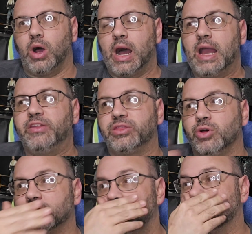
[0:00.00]
I
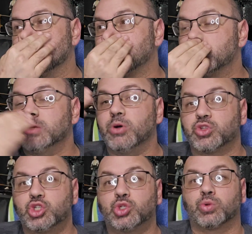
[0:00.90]
thought that this was the
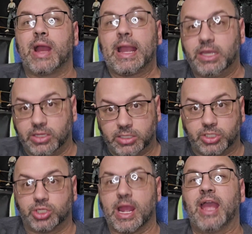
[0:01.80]
most Dracula
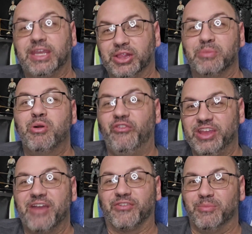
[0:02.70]

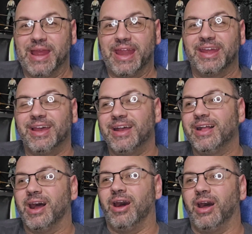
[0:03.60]
movie ever made,
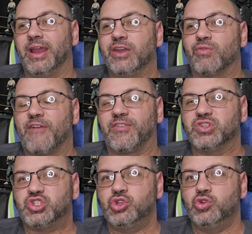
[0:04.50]
in
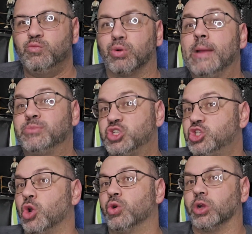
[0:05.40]
reference to Bram
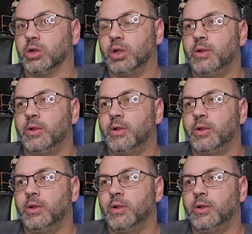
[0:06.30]
Stoker.